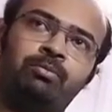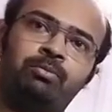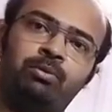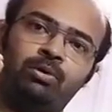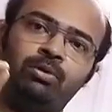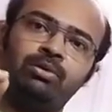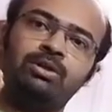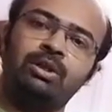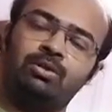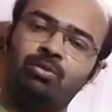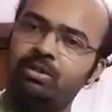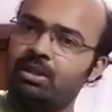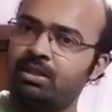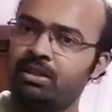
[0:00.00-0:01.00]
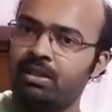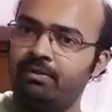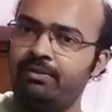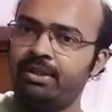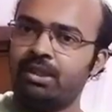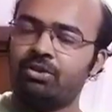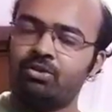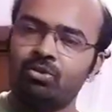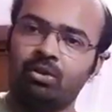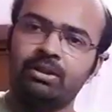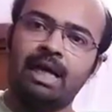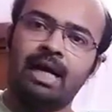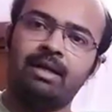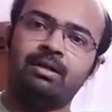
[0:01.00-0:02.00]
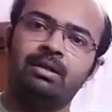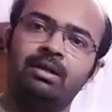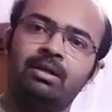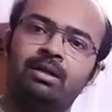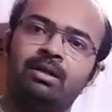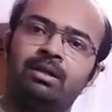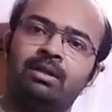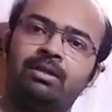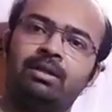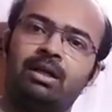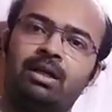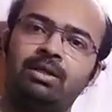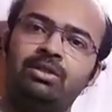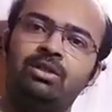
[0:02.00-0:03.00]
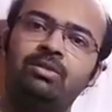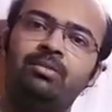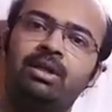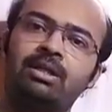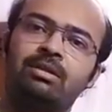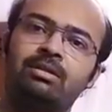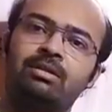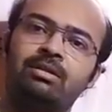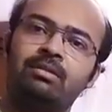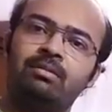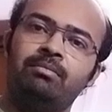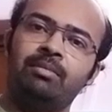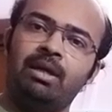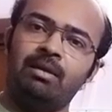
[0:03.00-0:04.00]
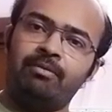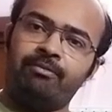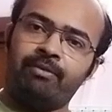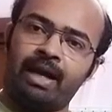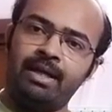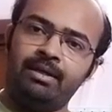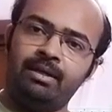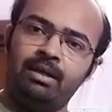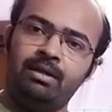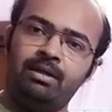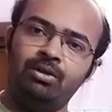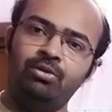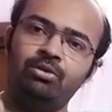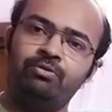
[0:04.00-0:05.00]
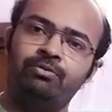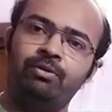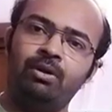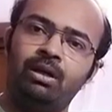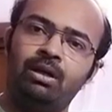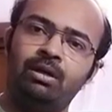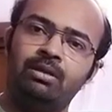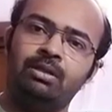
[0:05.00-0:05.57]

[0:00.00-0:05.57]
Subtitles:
produce the goods and services so that the consumers may find it useful,